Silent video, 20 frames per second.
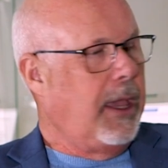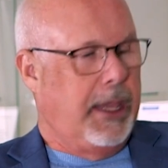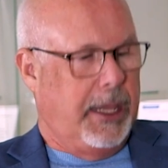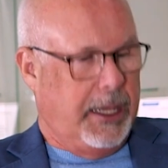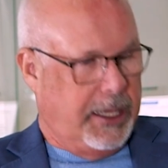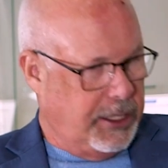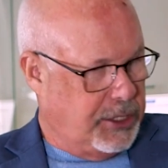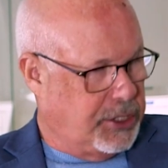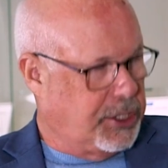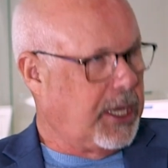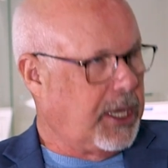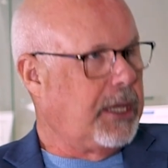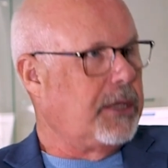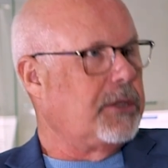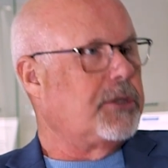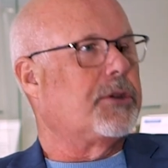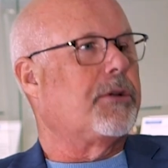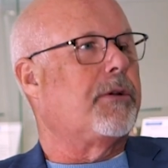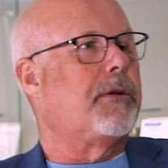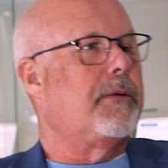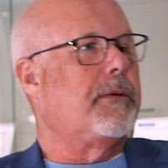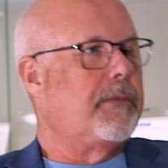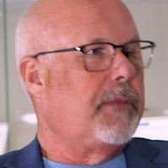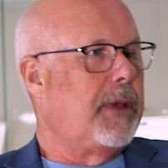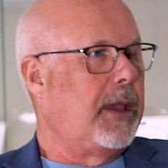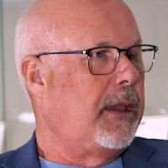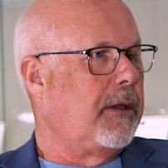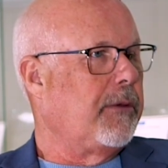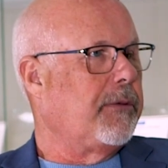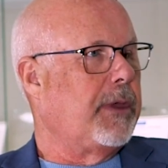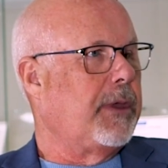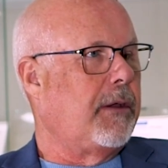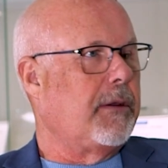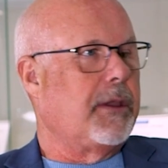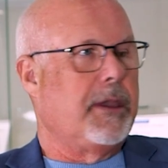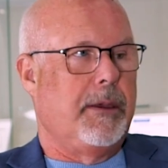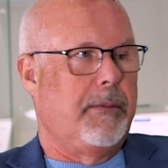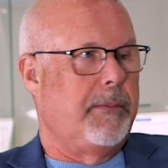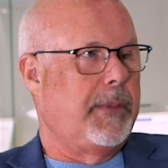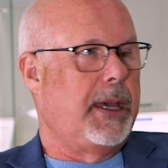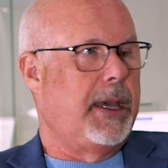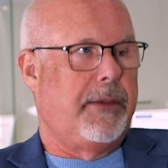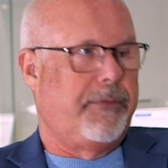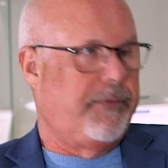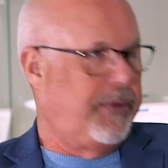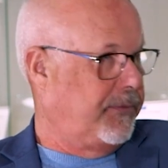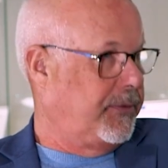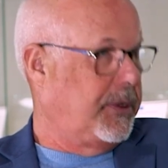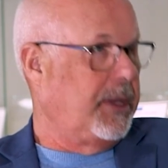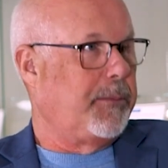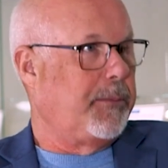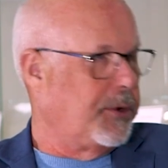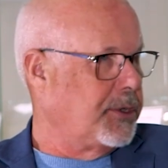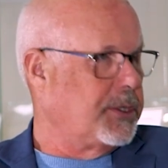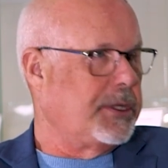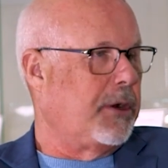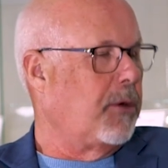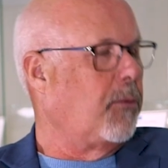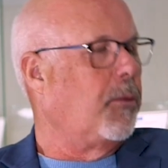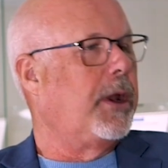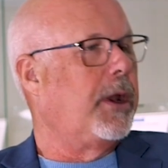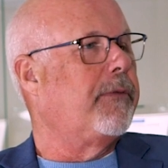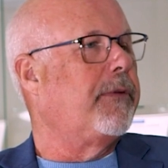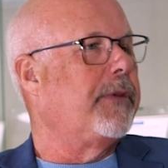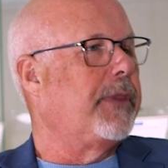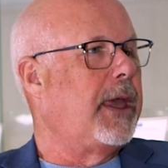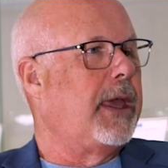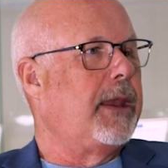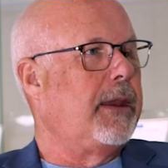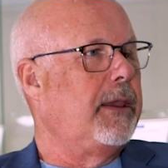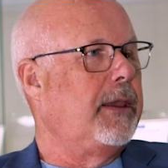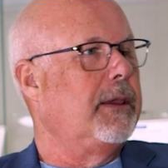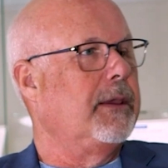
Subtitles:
it could change your health outcome by 15% or whatever that is.